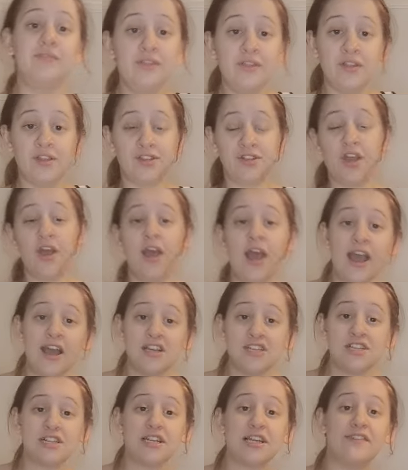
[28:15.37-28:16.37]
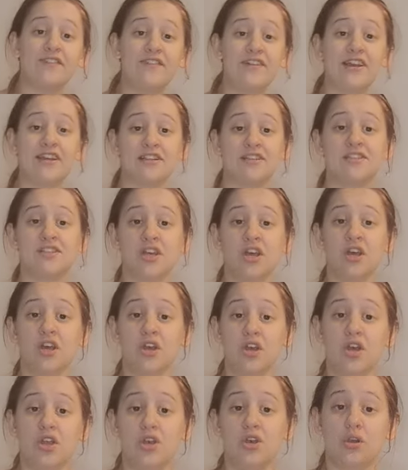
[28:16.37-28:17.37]
The skirt actually fits
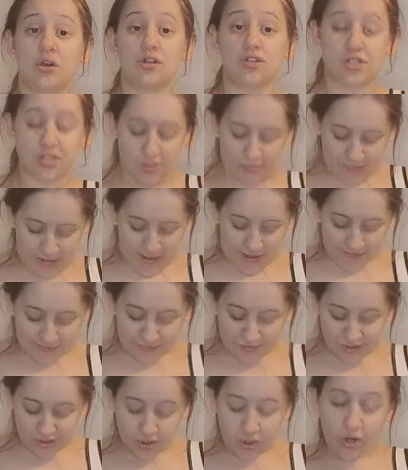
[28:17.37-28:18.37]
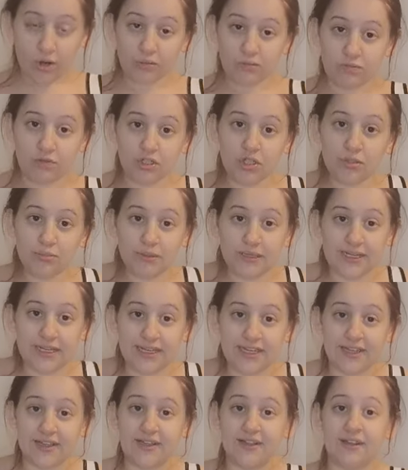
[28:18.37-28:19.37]
not too bad. There is a lot of room in
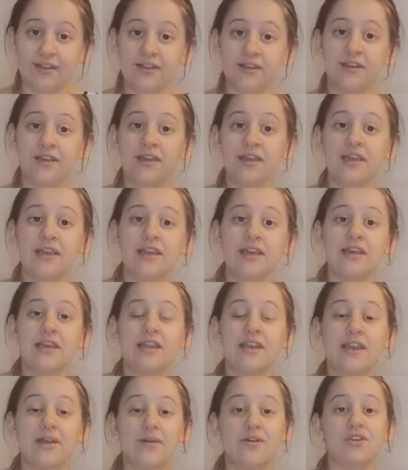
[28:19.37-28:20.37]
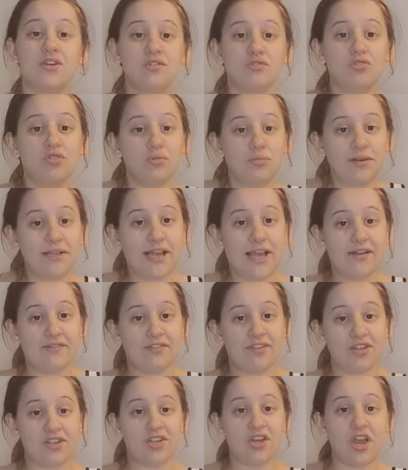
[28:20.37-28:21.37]
here. Now, I don't normally have
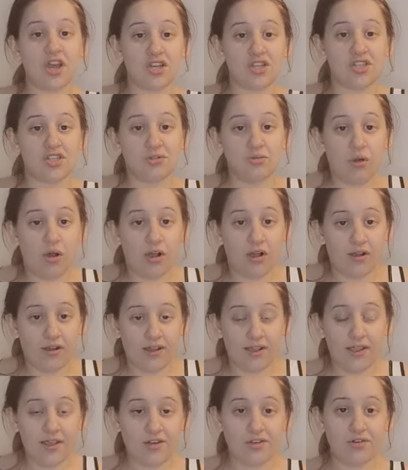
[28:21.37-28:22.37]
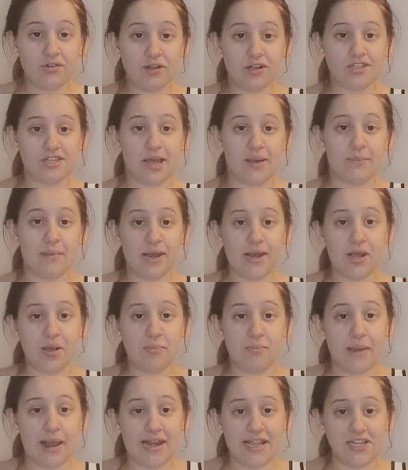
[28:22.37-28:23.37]
the skirt too high. I do like to have my little
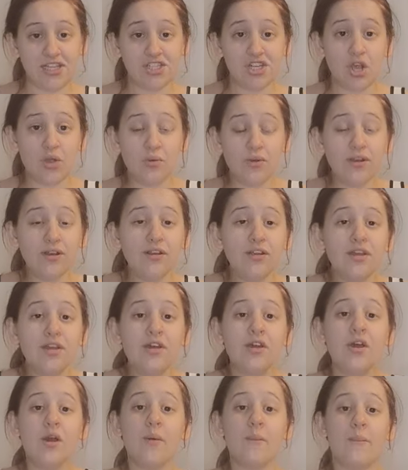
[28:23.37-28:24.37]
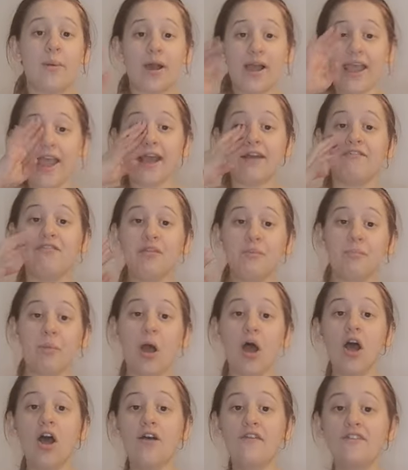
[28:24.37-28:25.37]
belly showing. But I have the
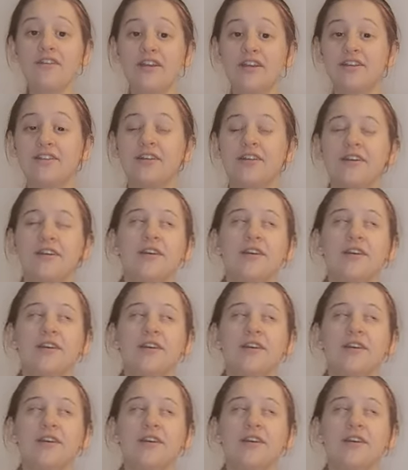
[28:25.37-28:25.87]
perfect...